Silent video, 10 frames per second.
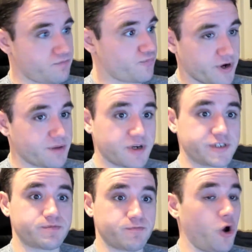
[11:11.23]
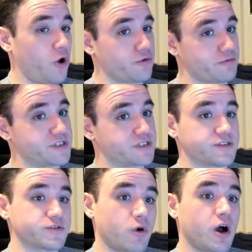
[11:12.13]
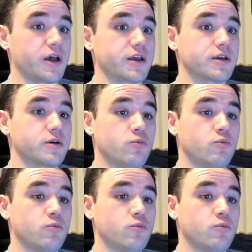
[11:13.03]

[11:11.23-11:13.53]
pretty much all the reasons why